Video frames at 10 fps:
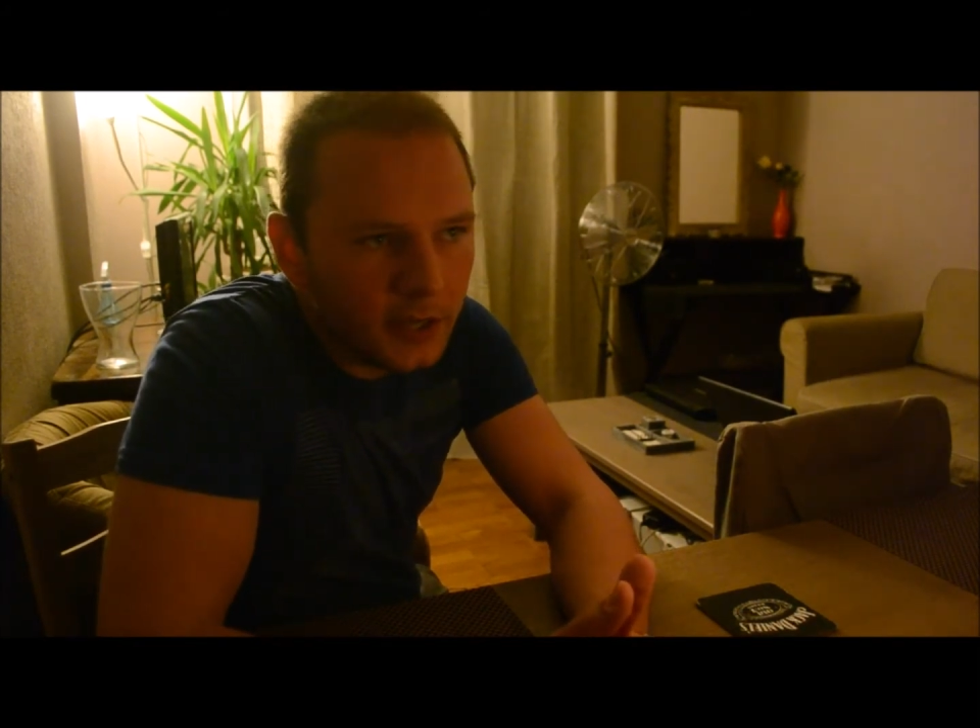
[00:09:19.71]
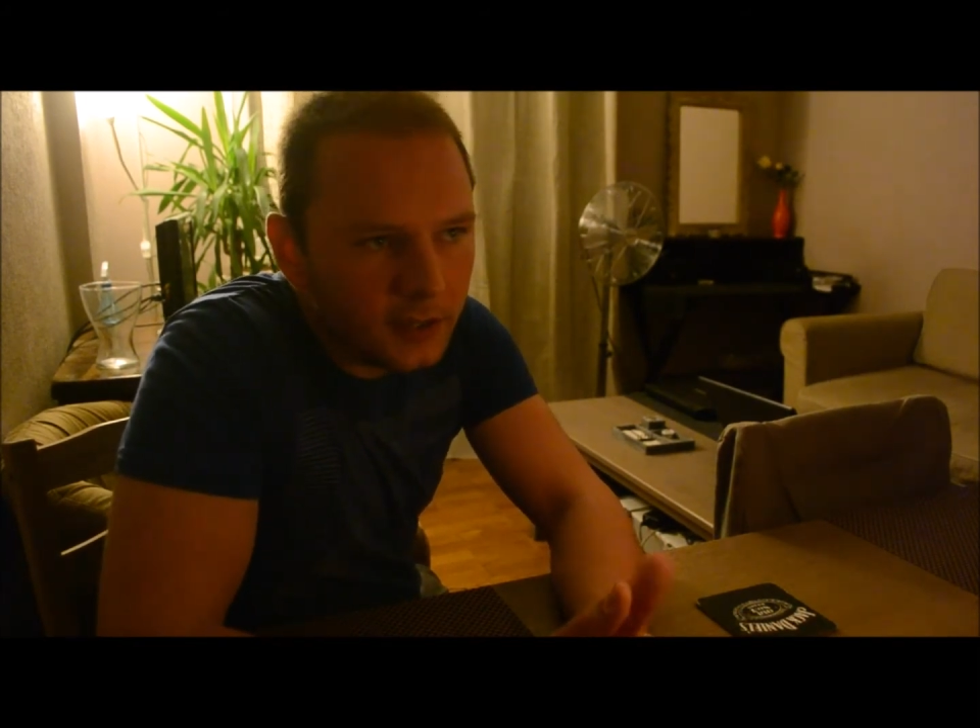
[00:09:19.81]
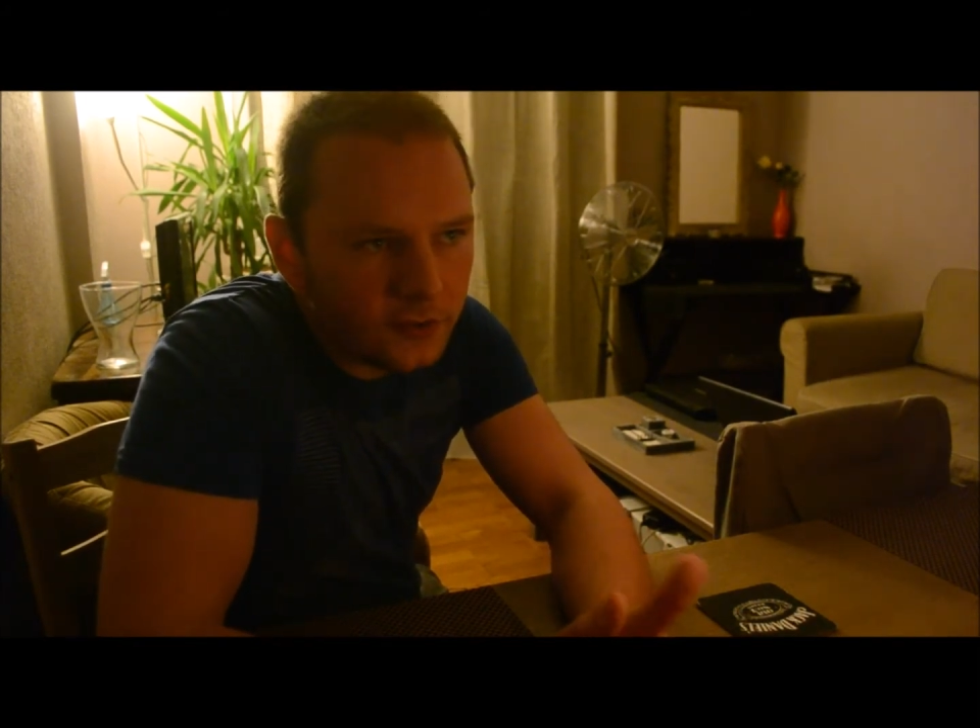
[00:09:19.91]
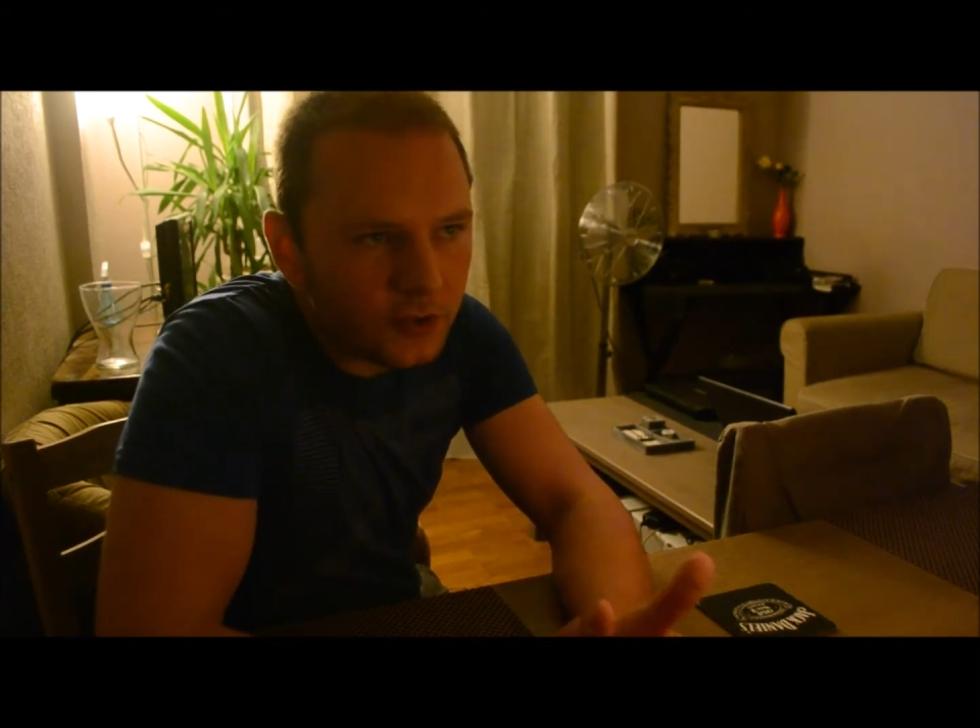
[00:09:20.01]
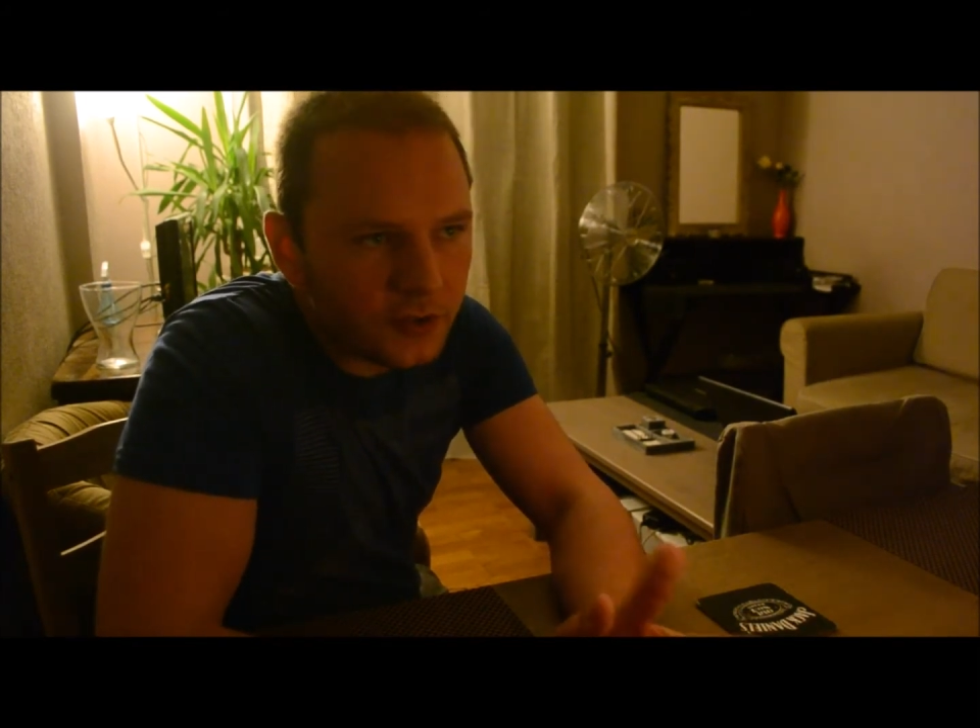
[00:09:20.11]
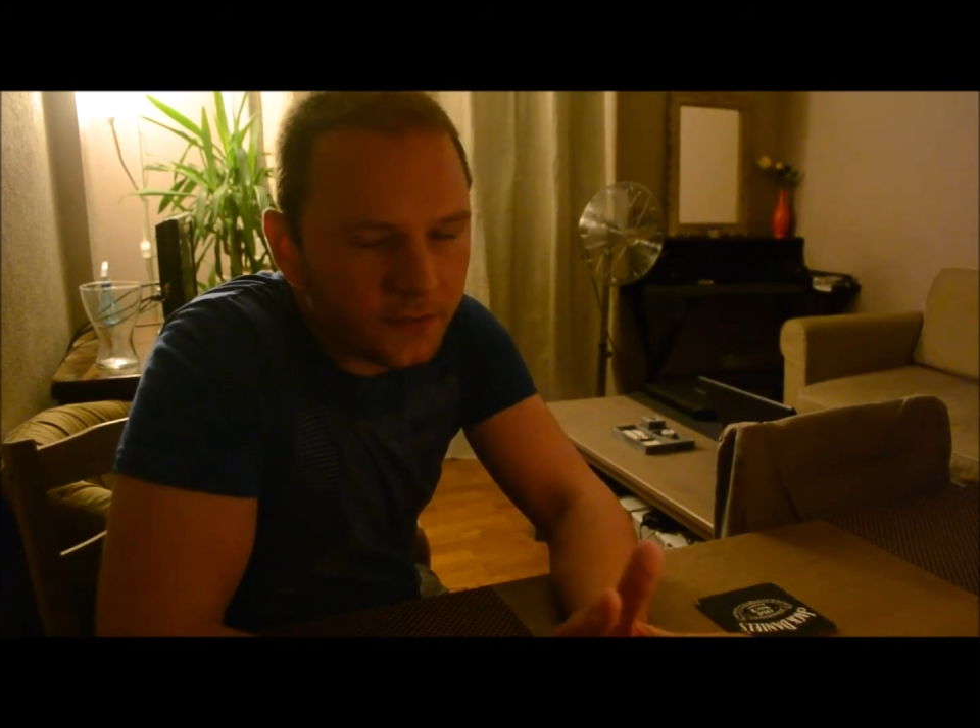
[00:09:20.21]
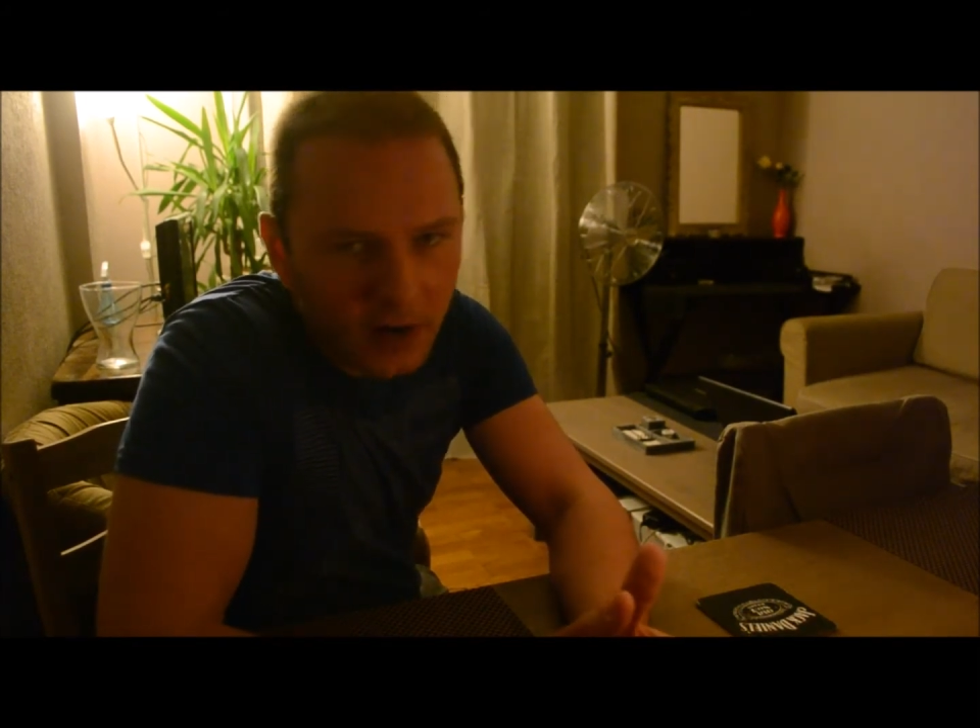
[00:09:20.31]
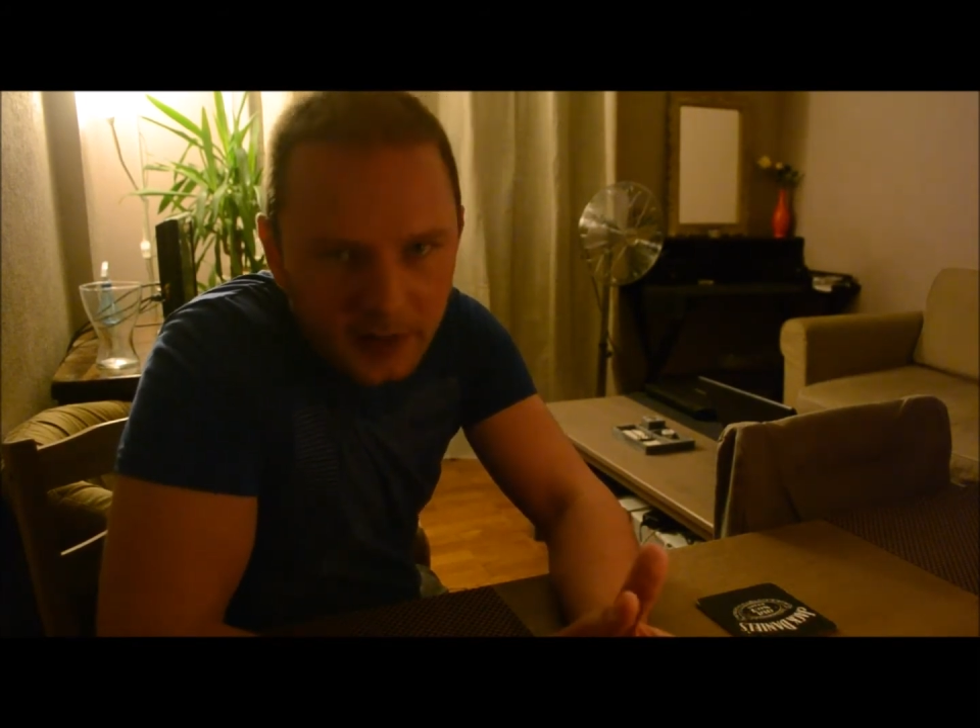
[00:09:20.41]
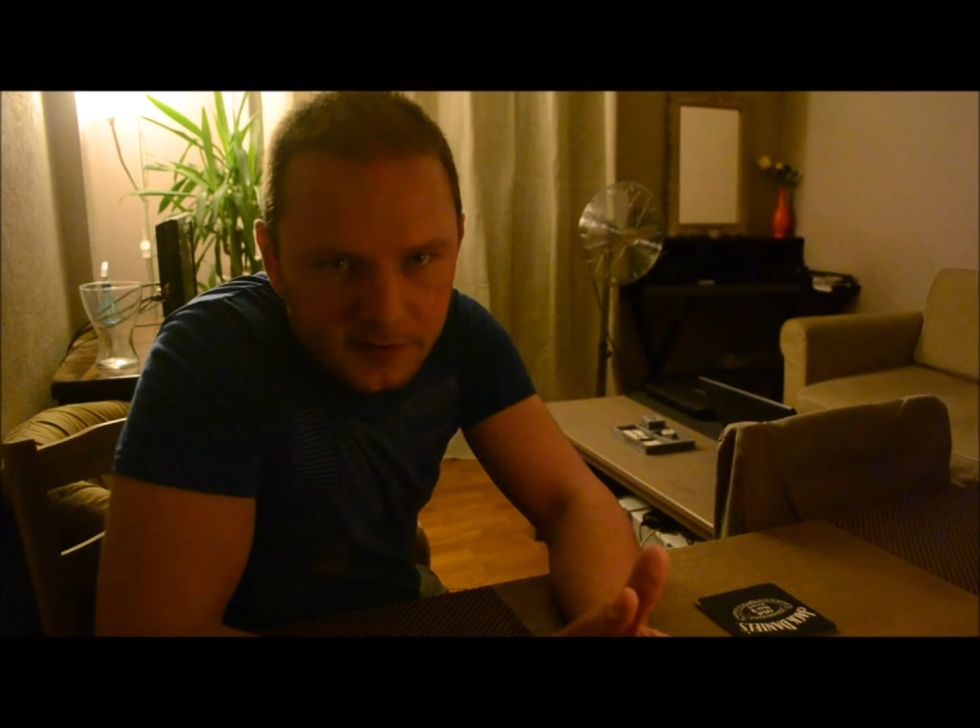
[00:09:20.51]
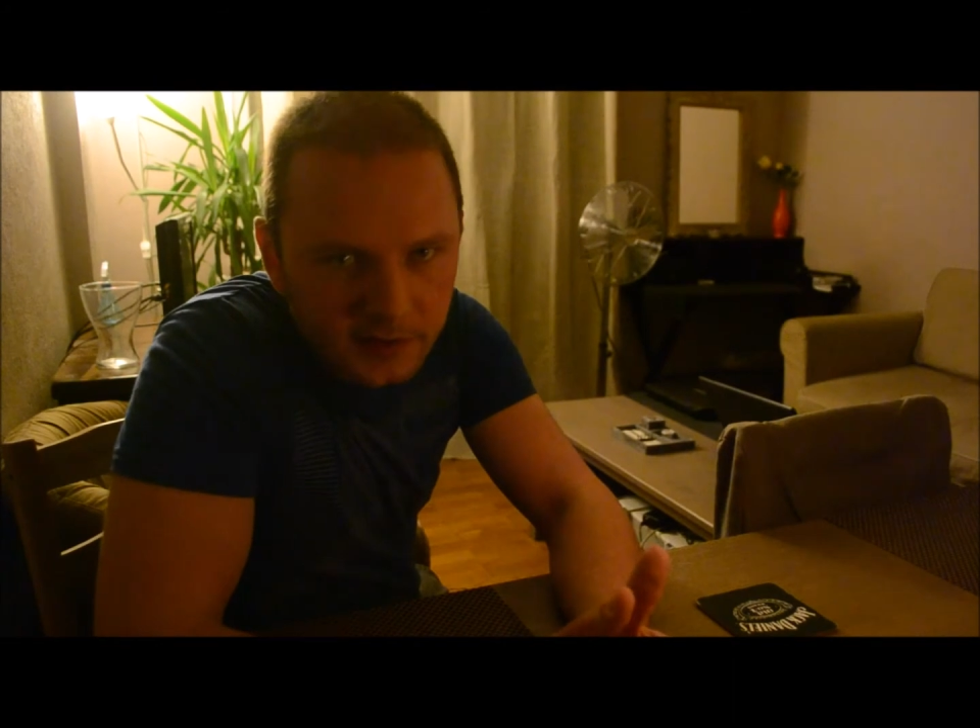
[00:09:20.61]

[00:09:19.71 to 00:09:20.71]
isn't just France.